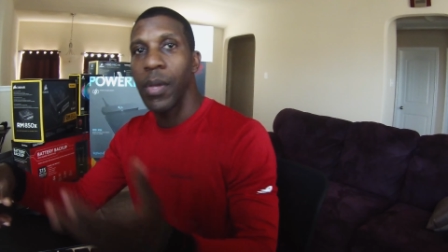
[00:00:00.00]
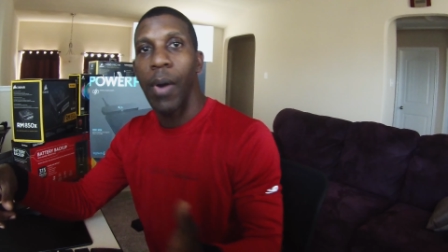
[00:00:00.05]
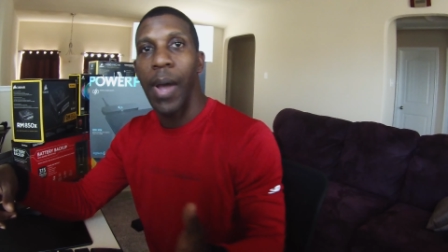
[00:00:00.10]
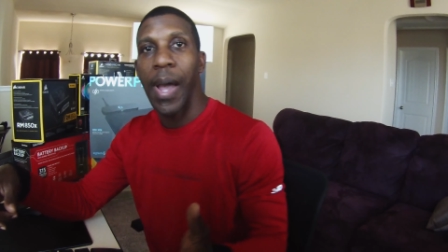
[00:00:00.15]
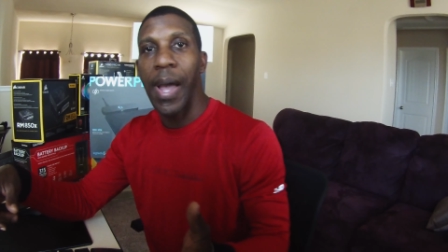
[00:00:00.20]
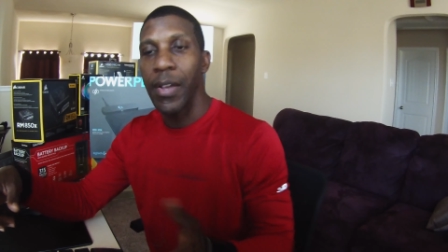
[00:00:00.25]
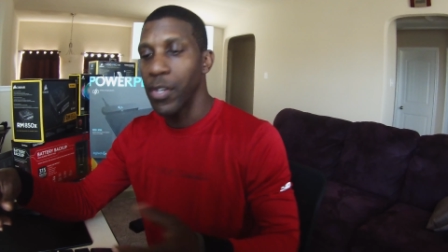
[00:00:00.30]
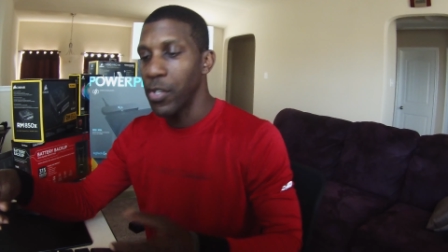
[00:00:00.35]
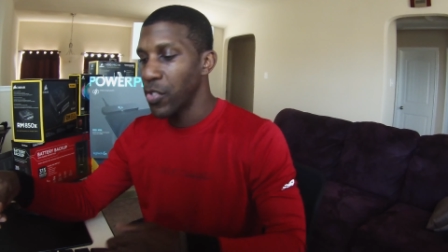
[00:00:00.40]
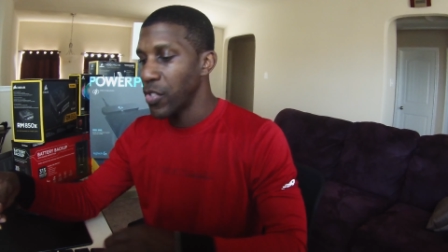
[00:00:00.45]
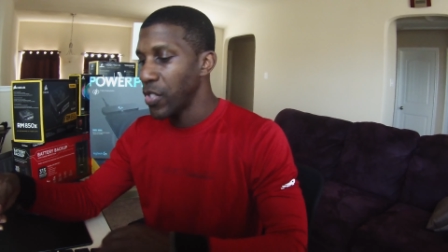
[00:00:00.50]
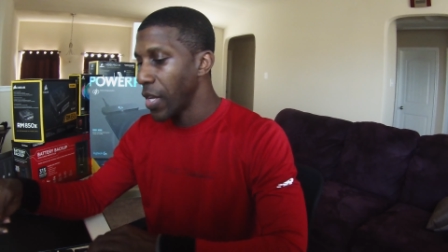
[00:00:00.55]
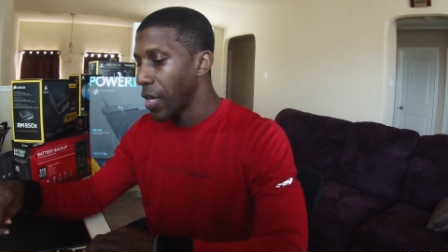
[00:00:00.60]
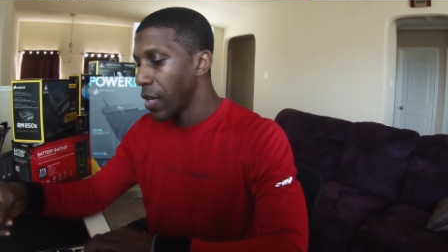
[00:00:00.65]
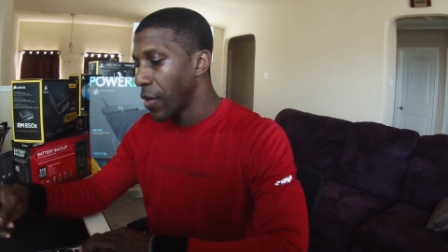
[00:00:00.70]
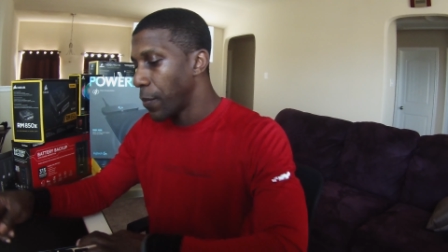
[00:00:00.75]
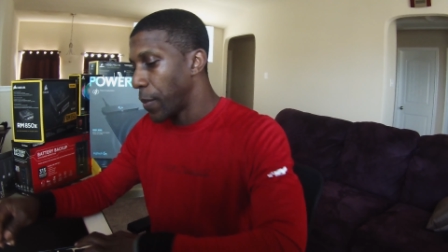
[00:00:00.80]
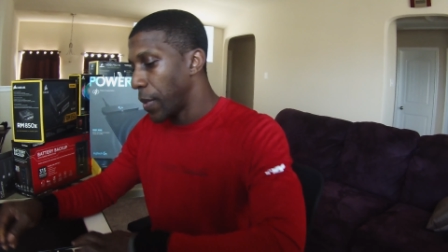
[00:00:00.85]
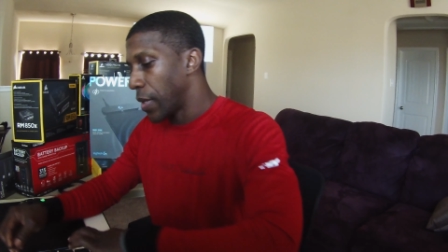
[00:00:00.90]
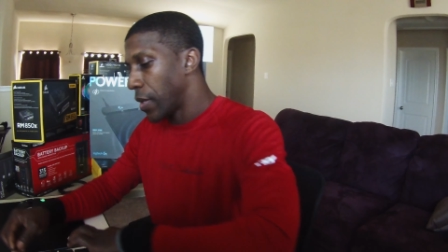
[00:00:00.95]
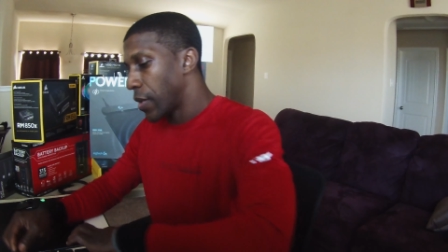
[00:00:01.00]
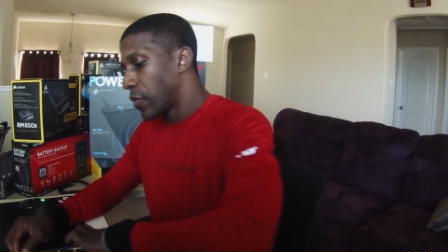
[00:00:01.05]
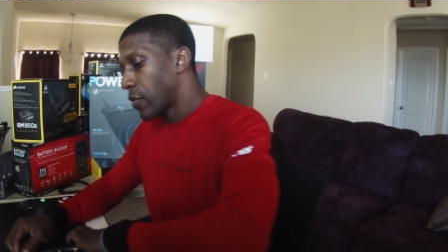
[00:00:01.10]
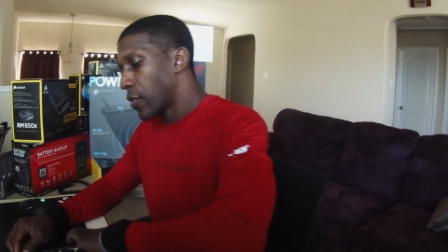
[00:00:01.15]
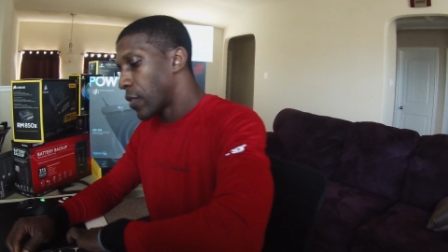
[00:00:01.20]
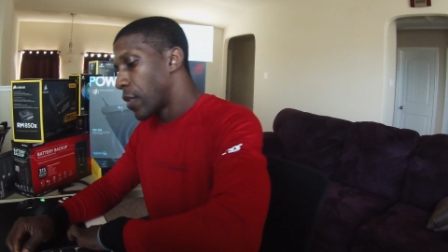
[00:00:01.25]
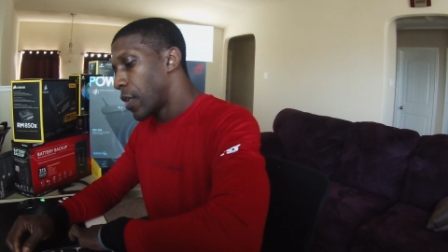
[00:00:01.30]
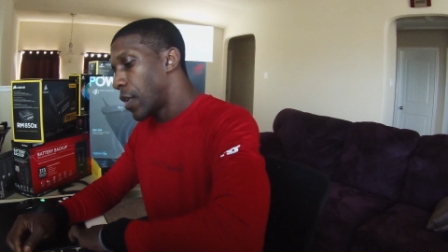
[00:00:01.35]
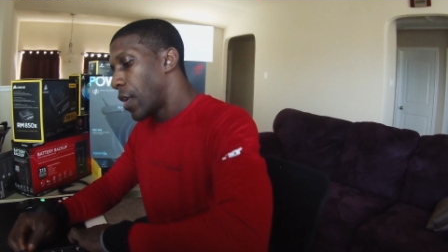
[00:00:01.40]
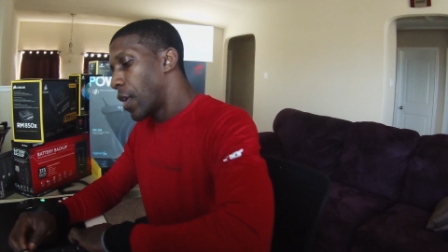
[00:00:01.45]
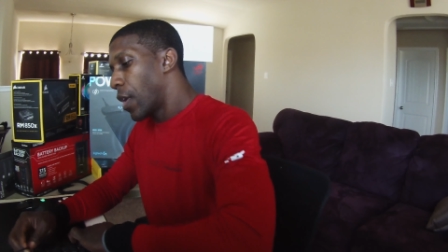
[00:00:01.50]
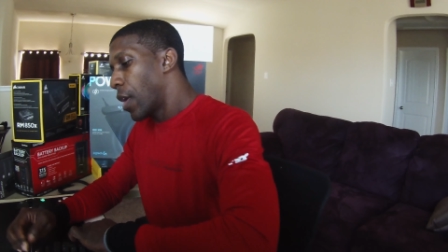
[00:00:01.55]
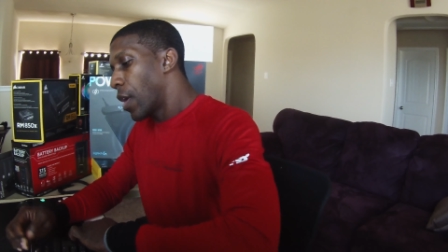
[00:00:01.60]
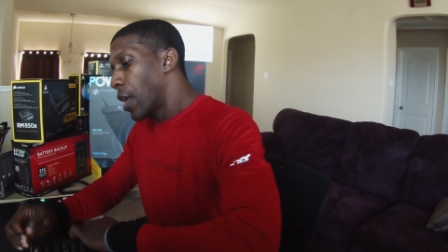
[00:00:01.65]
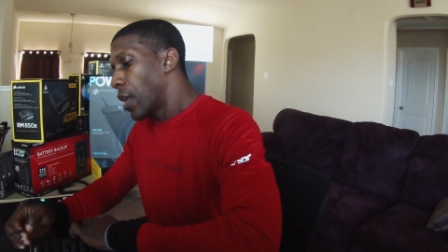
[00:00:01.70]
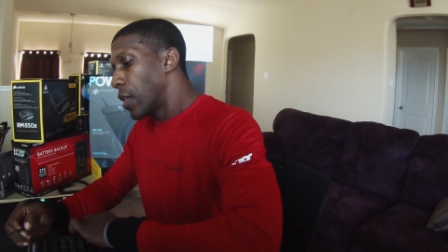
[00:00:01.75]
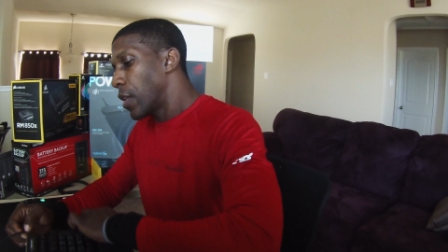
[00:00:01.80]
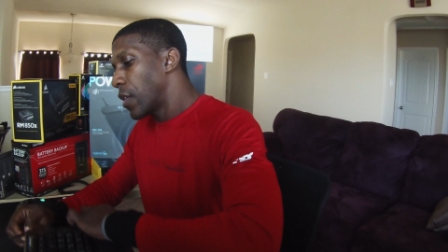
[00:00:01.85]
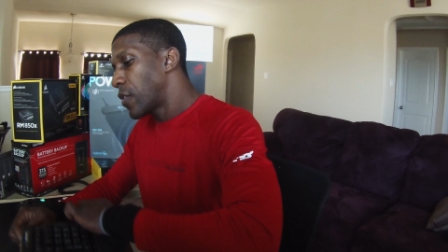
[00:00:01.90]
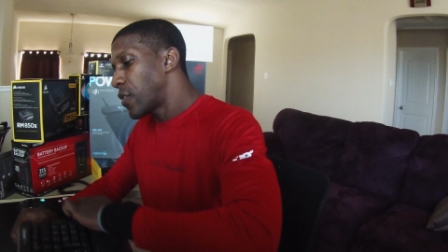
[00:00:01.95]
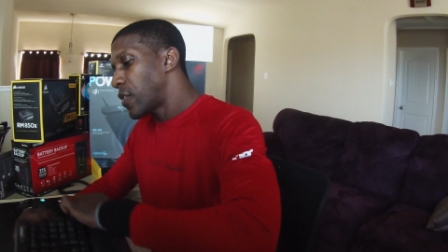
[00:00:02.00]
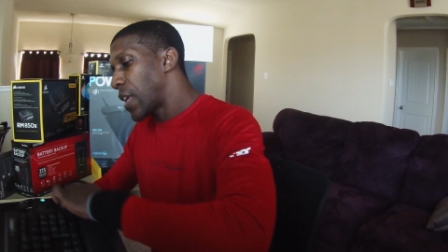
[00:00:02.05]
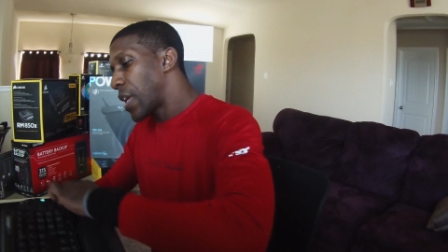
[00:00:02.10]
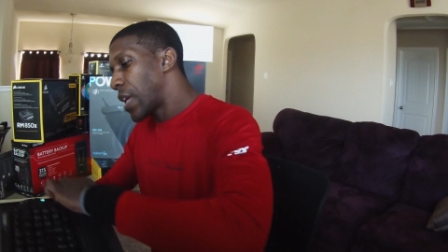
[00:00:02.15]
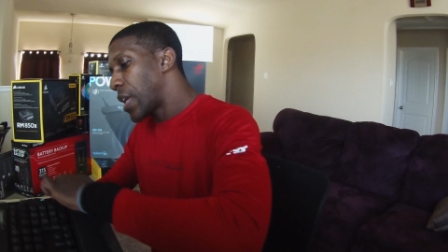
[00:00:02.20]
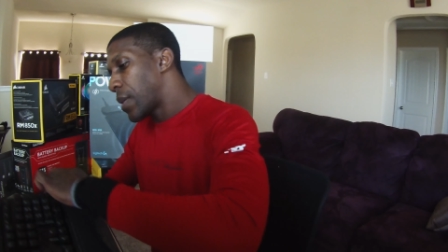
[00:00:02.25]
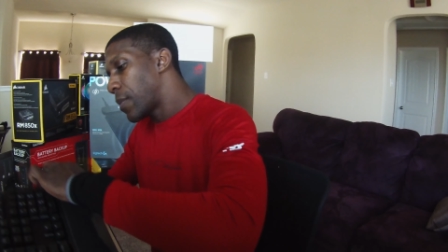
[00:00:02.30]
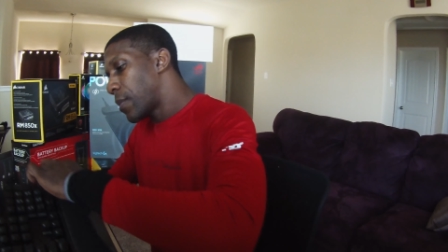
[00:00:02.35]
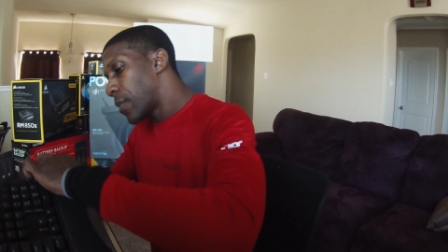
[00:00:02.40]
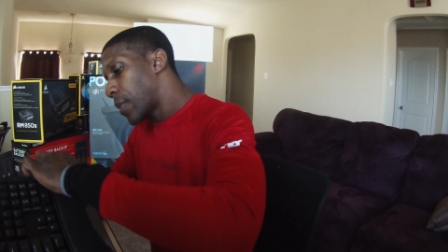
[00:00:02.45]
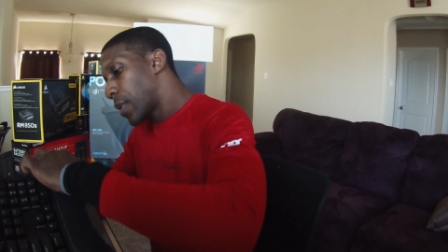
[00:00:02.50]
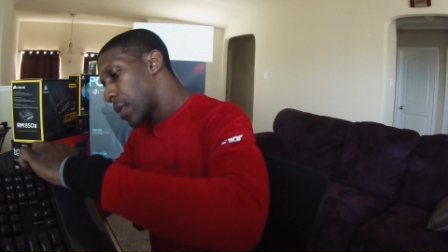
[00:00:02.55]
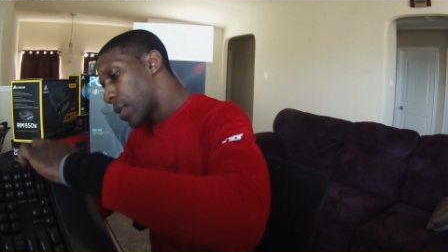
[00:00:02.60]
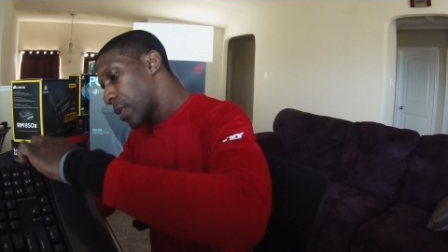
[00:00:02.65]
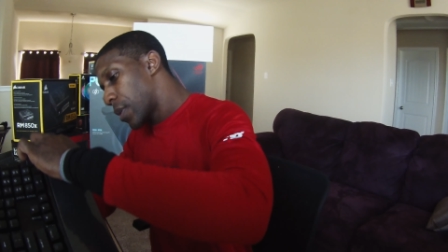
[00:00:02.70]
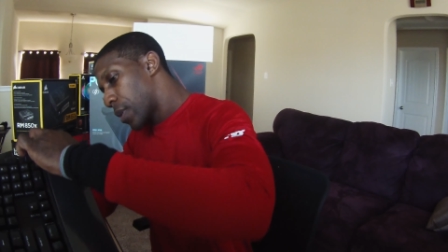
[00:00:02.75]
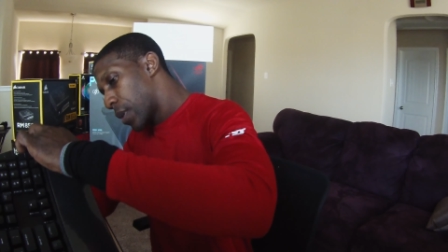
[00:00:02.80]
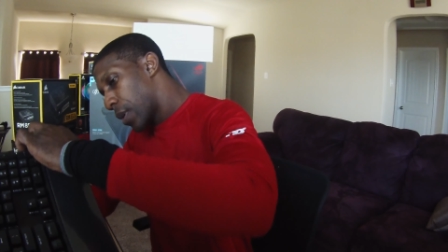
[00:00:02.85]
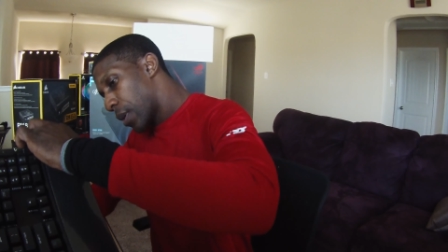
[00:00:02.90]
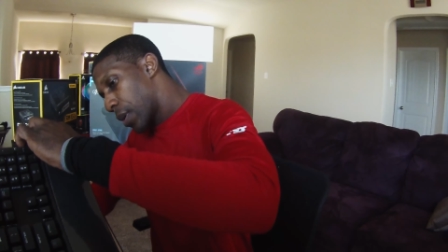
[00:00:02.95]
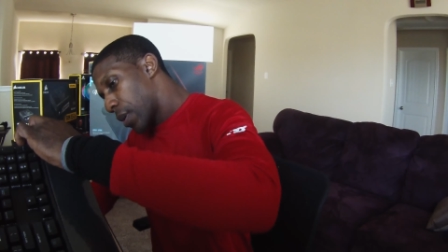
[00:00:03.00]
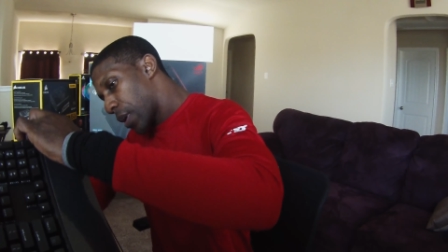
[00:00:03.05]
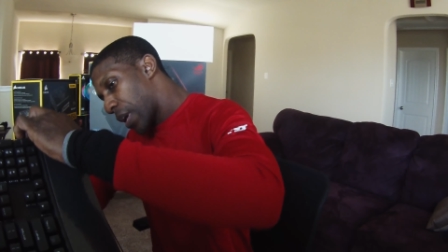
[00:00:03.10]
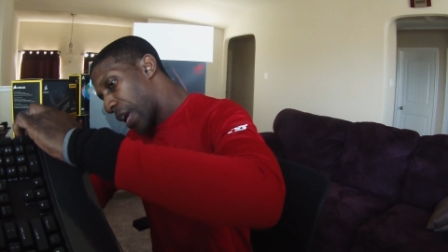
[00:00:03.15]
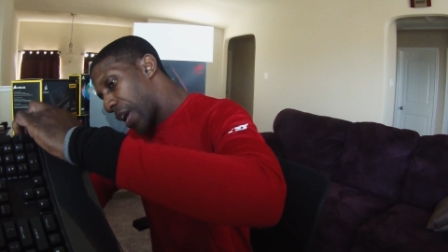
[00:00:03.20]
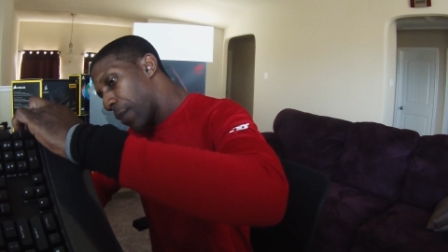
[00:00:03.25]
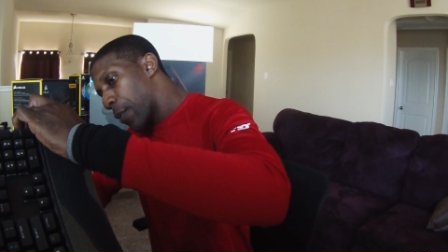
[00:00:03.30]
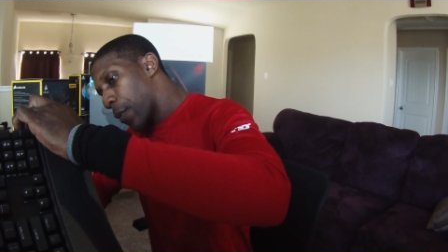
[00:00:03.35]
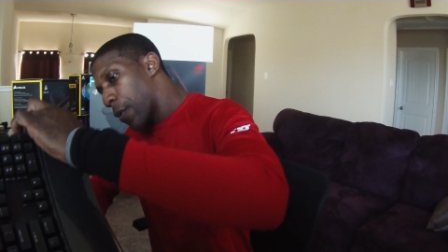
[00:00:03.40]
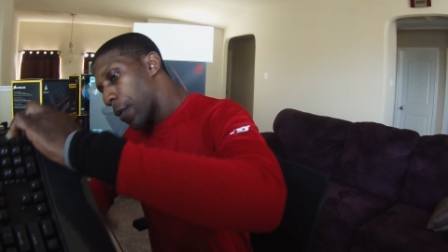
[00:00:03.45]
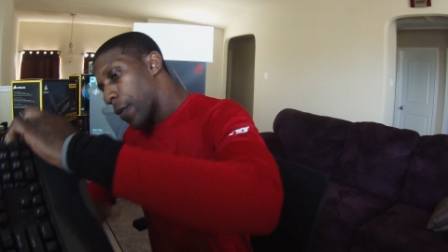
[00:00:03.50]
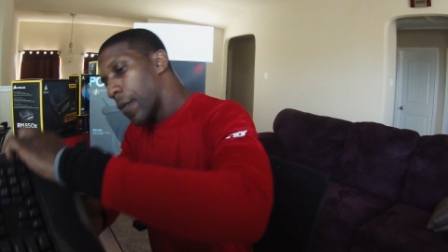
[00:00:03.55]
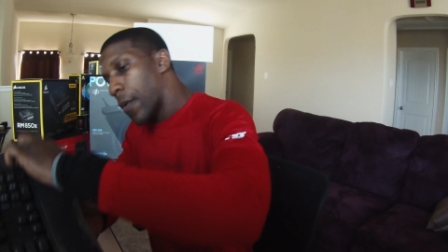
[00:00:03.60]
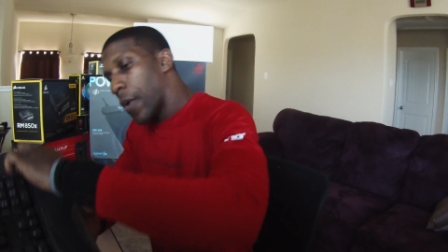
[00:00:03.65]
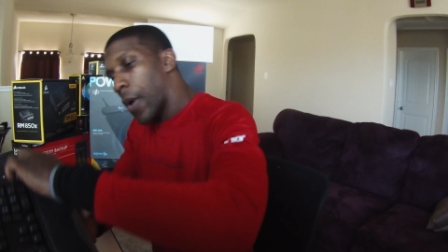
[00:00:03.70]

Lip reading: on how your setup is, this same cable,